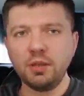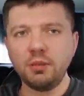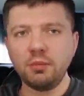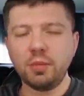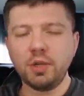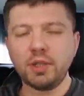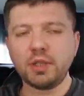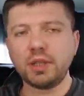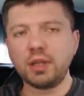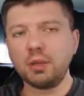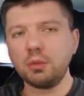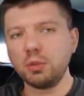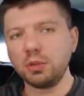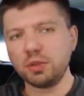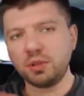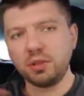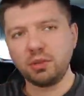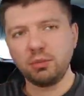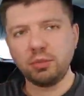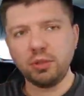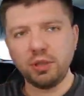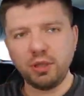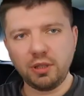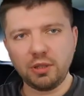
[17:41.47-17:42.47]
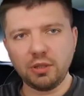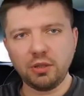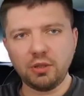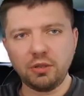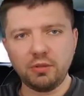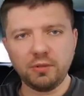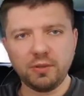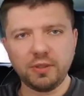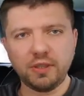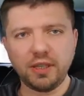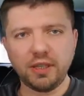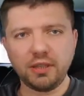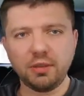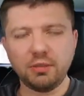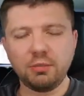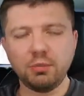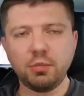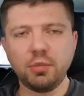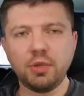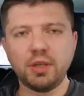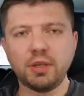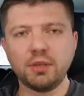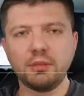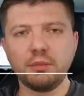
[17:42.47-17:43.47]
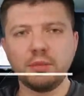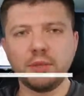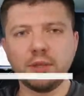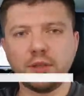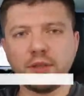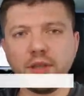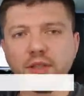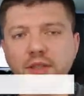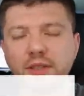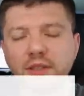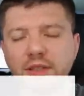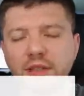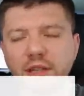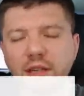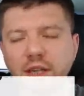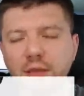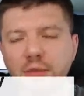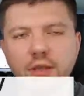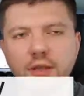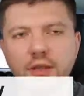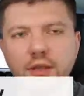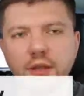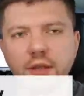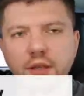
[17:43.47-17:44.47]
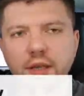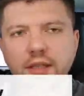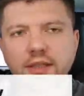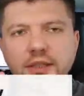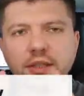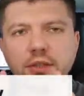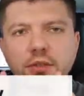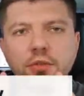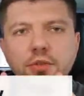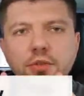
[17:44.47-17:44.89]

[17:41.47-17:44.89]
but I was completely offline by that time. As a